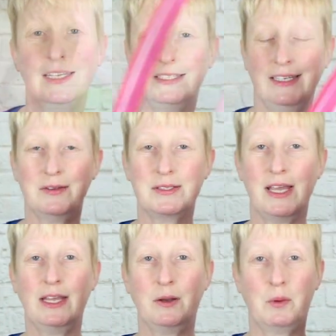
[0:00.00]
now
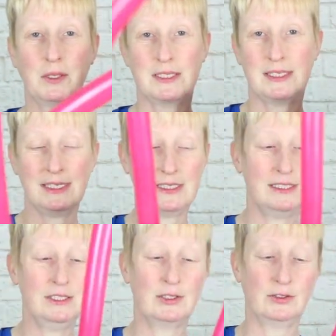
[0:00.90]
take a 160
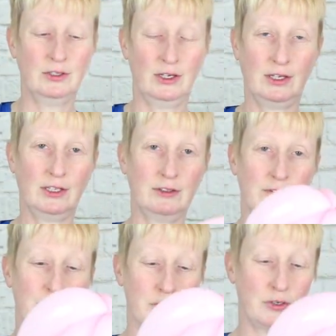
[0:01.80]
your colour
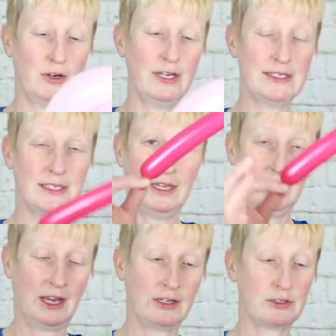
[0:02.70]
of your choice
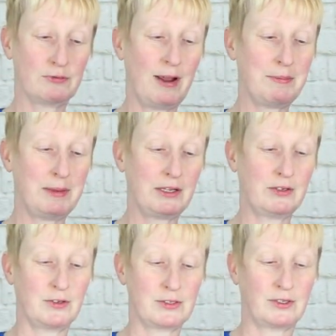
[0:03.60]
and just wrap that
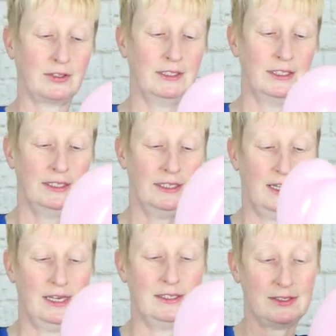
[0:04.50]
nozzle
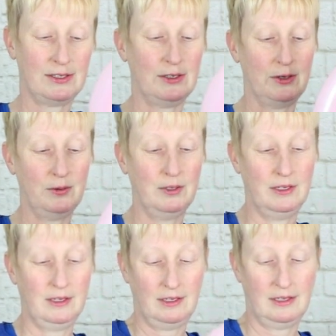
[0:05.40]
into
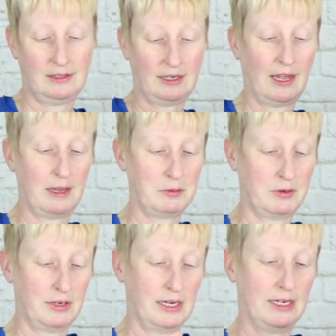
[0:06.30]
the lime
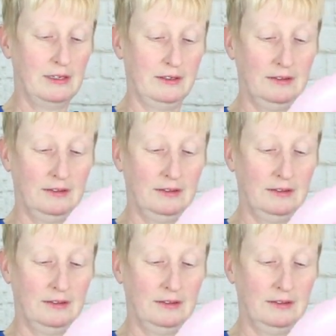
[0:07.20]
green.